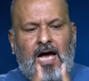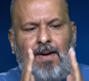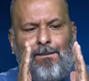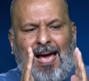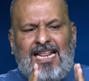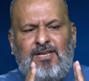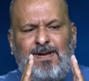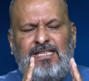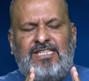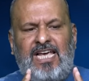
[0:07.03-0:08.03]
A
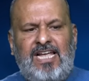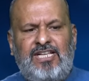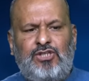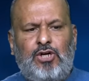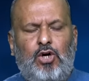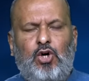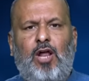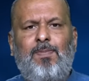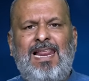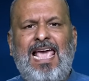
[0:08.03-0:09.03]
management change
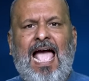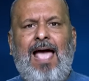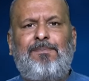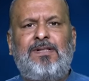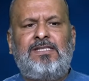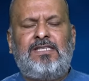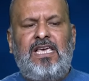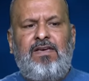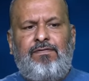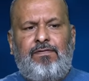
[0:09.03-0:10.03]
normally happens
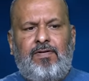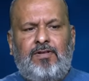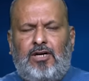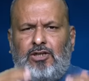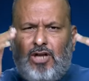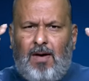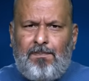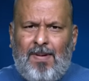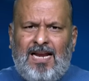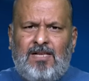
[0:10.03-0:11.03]
if the
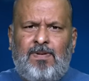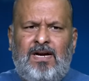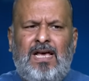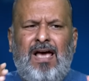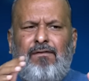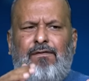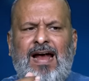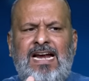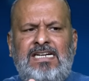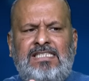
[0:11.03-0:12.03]
top management
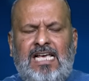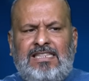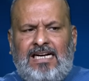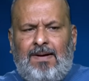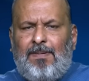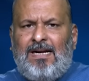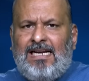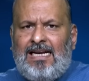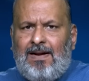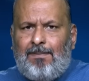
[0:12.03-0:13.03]
finds that a
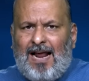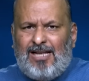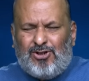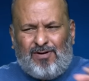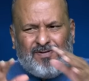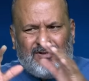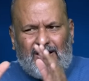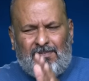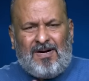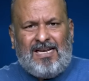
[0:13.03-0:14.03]
particular branch office
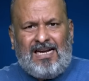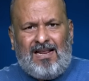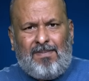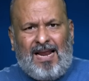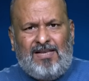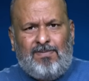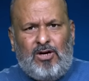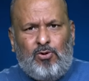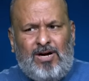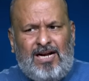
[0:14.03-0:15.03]
or a particular management
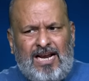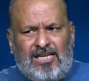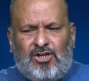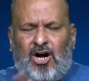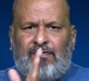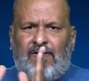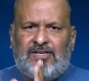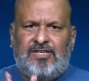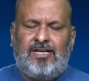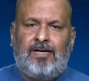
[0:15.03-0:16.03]
unit is not
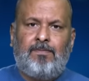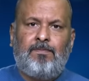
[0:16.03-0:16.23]
functioning.